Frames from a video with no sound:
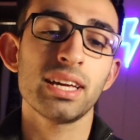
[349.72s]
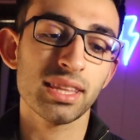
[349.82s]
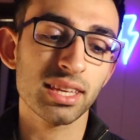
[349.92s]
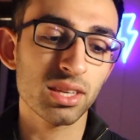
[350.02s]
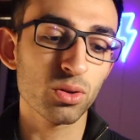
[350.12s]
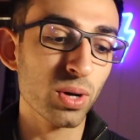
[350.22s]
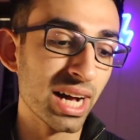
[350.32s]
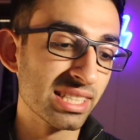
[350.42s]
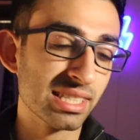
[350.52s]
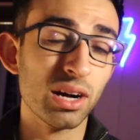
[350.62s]
in the
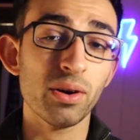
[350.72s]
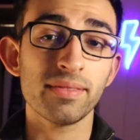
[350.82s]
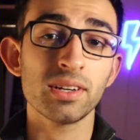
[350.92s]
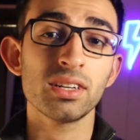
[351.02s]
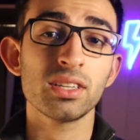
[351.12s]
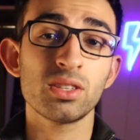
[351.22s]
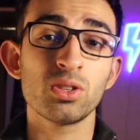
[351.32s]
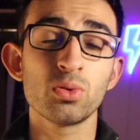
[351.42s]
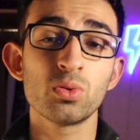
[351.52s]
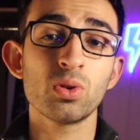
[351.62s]
us however
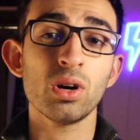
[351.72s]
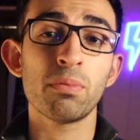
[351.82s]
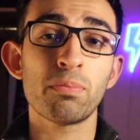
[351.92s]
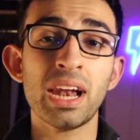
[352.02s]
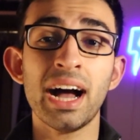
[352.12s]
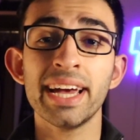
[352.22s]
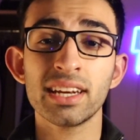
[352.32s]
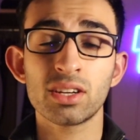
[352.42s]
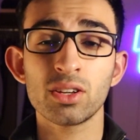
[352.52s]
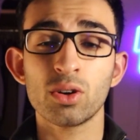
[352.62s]
you apply
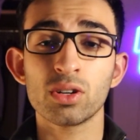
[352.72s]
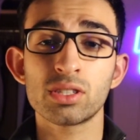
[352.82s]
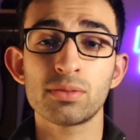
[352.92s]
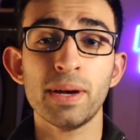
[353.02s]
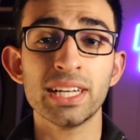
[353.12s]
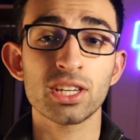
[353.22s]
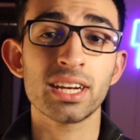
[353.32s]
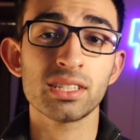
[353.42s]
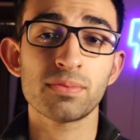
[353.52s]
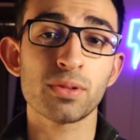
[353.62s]
to your
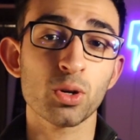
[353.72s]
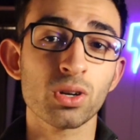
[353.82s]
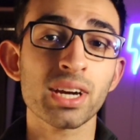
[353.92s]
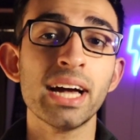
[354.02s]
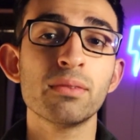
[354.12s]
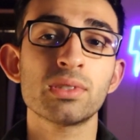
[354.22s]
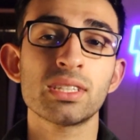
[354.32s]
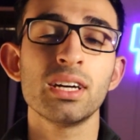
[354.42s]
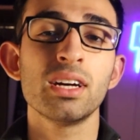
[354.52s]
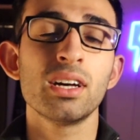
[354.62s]
specialist
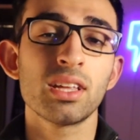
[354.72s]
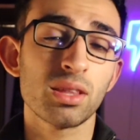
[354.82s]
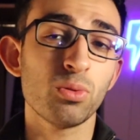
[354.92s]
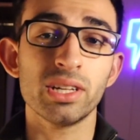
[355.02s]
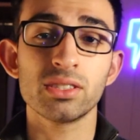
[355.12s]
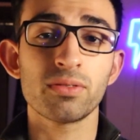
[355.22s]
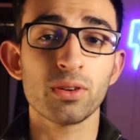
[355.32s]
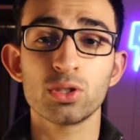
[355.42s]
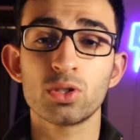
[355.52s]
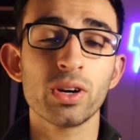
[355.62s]
programs the ones of
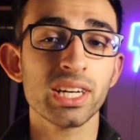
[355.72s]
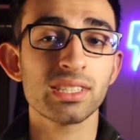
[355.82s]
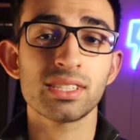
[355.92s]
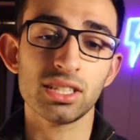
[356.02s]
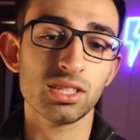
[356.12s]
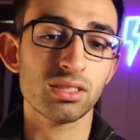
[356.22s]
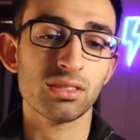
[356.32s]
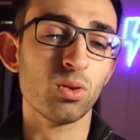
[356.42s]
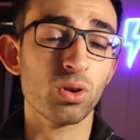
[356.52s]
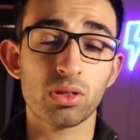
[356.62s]
your choice, such as
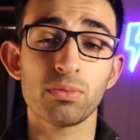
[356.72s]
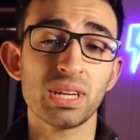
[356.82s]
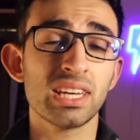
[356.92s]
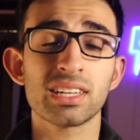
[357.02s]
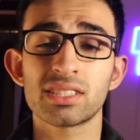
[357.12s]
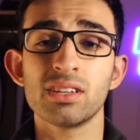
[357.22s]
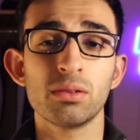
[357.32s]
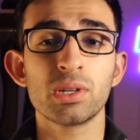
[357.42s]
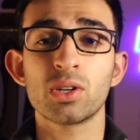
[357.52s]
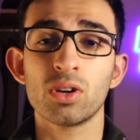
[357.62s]
orthopedics,
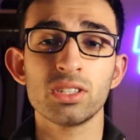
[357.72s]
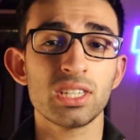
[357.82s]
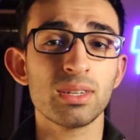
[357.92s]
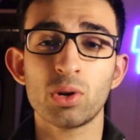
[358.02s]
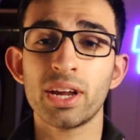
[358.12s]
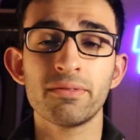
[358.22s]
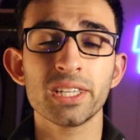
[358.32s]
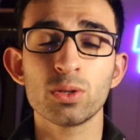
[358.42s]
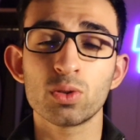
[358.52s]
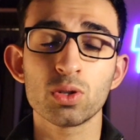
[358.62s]
dermatology, whatever
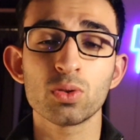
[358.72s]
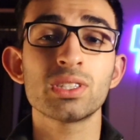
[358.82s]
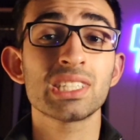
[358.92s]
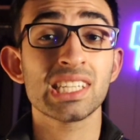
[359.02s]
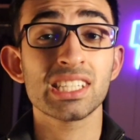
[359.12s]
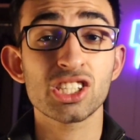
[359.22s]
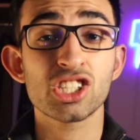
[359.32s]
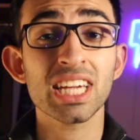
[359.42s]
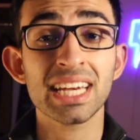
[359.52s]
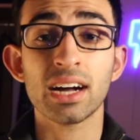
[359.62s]
you choose,
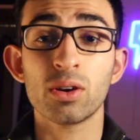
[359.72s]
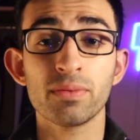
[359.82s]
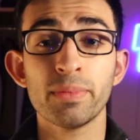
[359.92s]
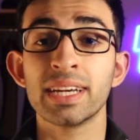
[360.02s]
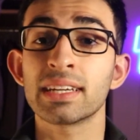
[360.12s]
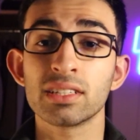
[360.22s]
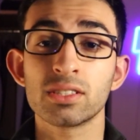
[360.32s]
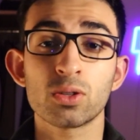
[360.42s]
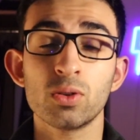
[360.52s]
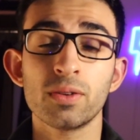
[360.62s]
straight out of medical
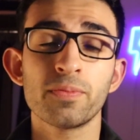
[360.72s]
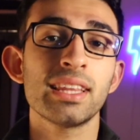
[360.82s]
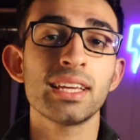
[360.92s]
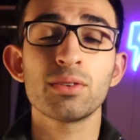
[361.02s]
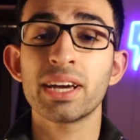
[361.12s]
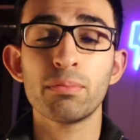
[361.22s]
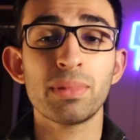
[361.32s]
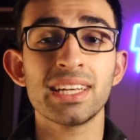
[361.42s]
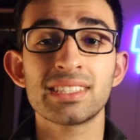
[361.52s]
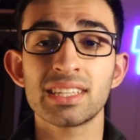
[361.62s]
school. And then you get
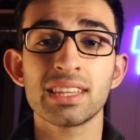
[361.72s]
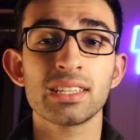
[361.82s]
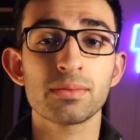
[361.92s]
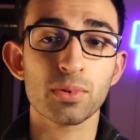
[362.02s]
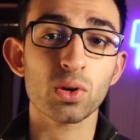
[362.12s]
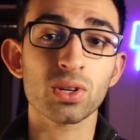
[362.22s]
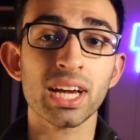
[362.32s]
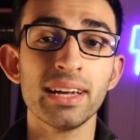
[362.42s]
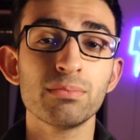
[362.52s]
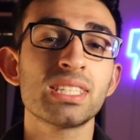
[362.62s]
placed in these
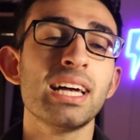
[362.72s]
programs